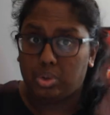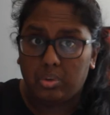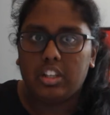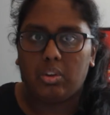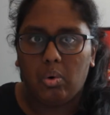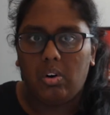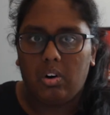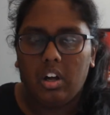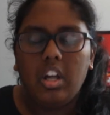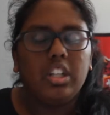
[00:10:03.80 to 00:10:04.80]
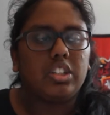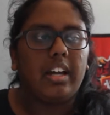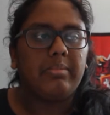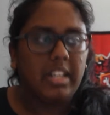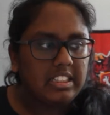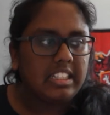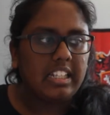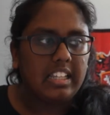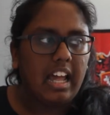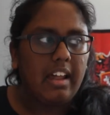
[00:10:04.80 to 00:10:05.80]
during the war. So I'm
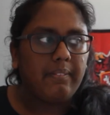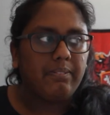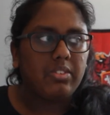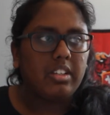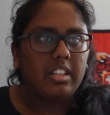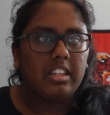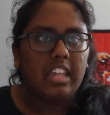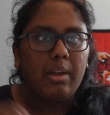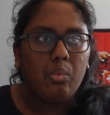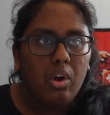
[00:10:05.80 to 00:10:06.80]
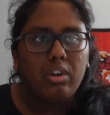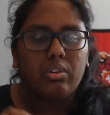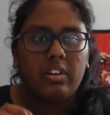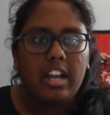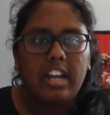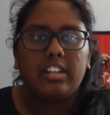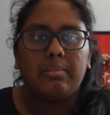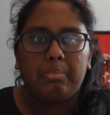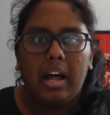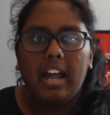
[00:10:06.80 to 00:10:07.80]
guessing that they were
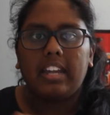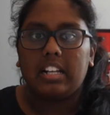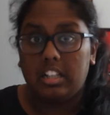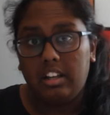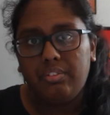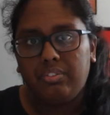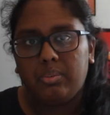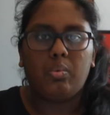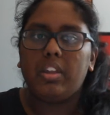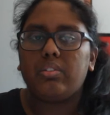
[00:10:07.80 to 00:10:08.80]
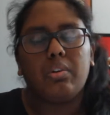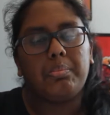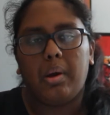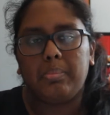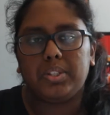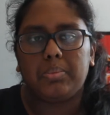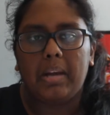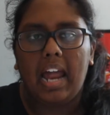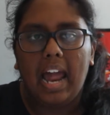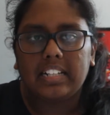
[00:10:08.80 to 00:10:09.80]
created by Cliff, whether on purpose or
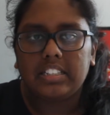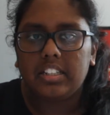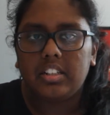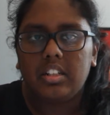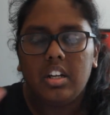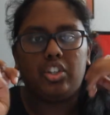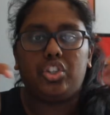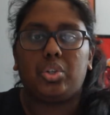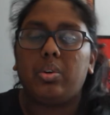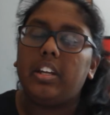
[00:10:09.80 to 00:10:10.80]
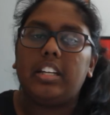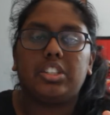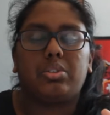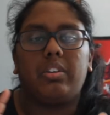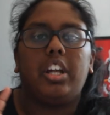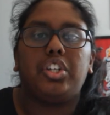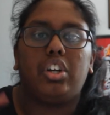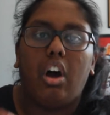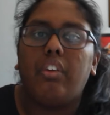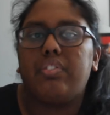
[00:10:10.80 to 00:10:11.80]
by accident, during his
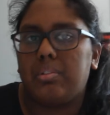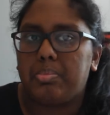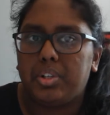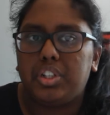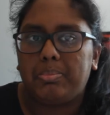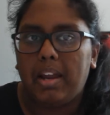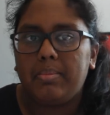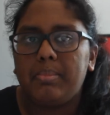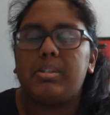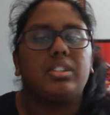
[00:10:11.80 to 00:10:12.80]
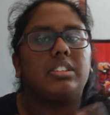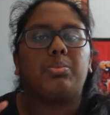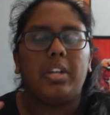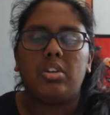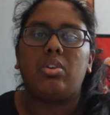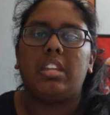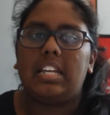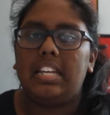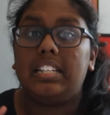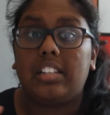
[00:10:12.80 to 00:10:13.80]
creation of the Bridge Baby, because we know that he